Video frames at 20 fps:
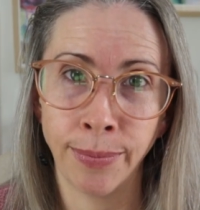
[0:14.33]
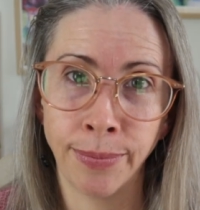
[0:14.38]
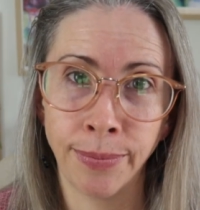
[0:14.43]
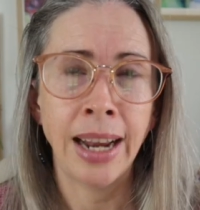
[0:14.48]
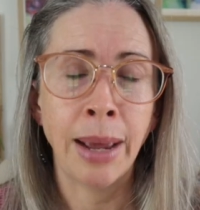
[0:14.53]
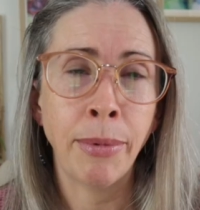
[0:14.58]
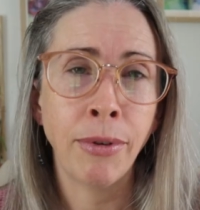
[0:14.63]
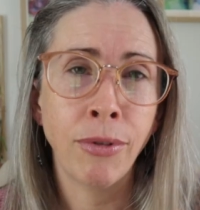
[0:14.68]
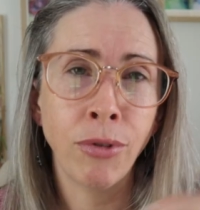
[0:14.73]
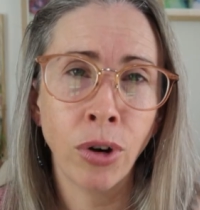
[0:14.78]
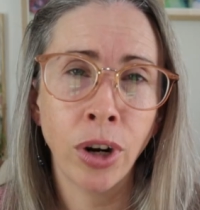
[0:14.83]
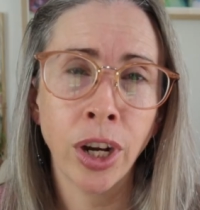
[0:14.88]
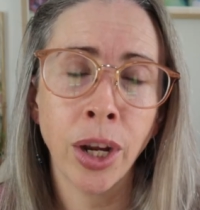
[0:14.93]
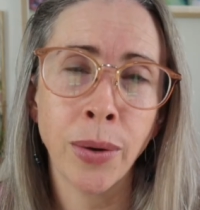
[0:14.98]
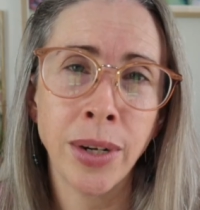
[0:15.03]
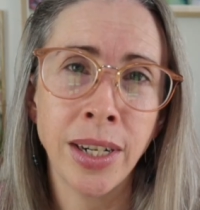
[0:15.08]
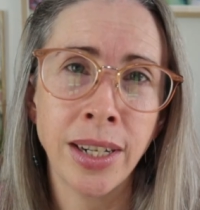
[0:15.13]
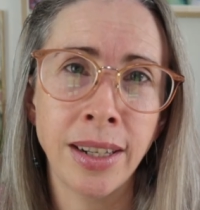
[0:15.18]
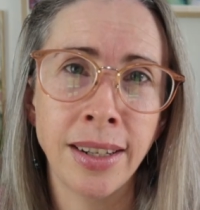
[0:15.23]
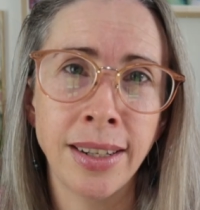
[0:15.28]
Now, before I go
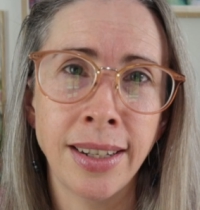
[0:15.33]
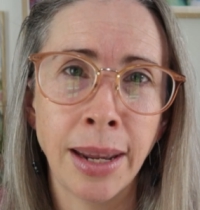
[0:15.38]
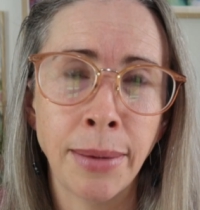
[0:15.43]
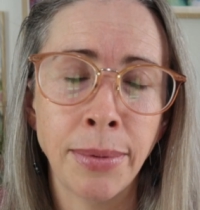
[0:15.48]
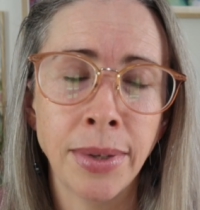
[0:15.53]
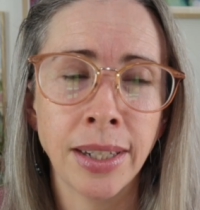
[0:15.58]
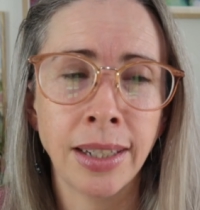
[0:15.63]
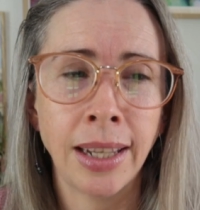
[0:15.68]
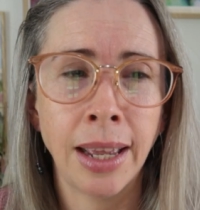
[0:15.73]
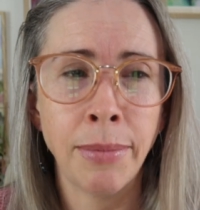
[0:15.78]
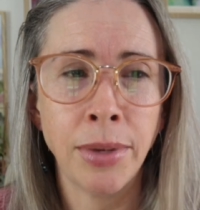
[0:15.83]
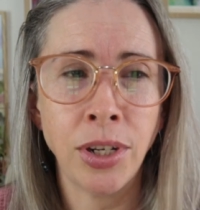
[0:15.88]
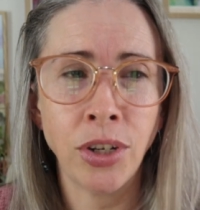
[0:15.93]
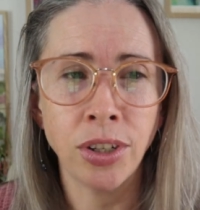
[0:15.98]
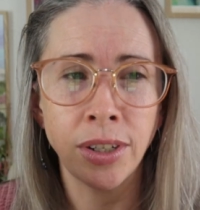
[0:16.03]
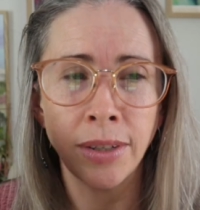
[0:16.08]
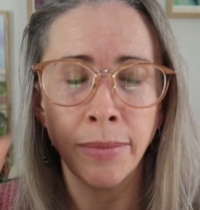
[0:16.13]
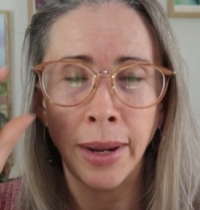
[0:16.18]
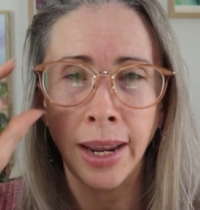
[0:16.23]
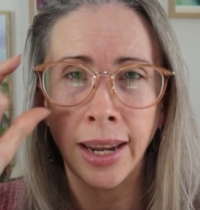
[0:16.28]
into the steps, let me
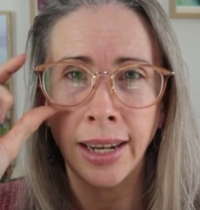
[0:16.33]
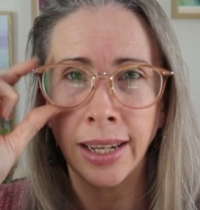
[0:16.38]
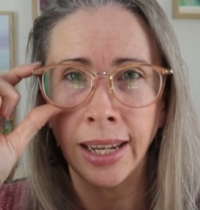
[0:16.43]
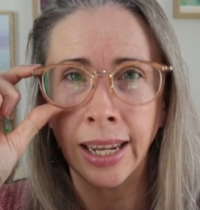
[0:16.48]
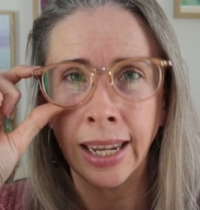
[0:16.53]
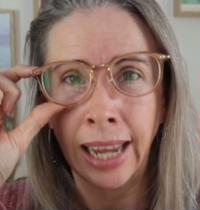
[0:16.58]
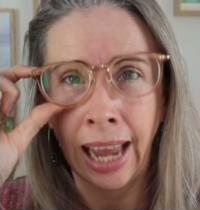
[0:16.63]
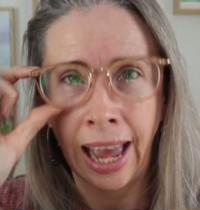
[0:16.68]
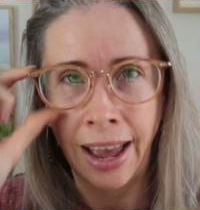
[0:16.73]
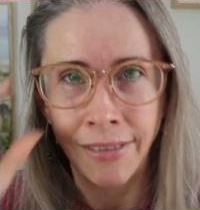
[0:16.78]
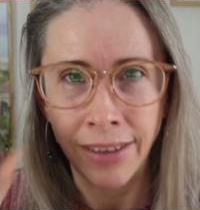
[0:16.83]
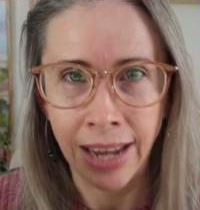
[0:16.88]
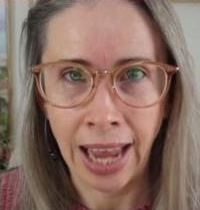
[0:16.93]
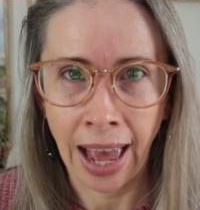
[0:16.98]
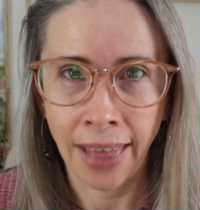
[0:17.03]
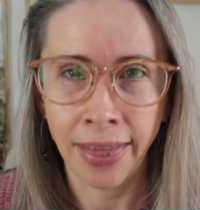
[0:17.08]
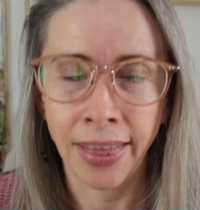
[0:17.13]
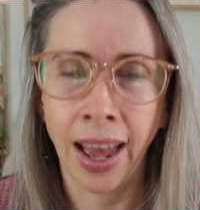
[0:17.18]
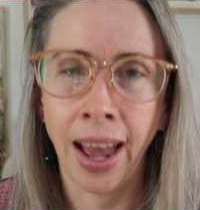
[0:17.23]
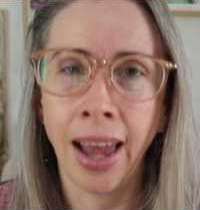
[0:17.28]
just make a
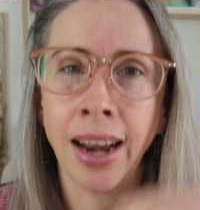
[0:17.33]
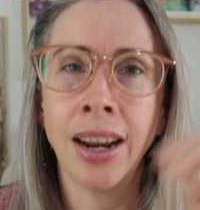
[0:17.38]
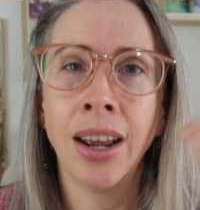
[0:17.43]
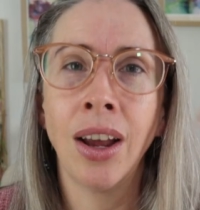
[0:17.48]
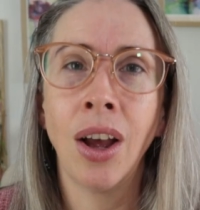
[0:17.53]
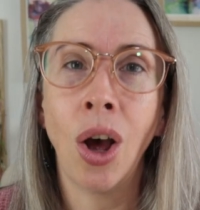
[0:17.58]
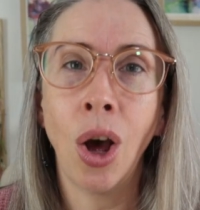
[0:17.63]
caveat that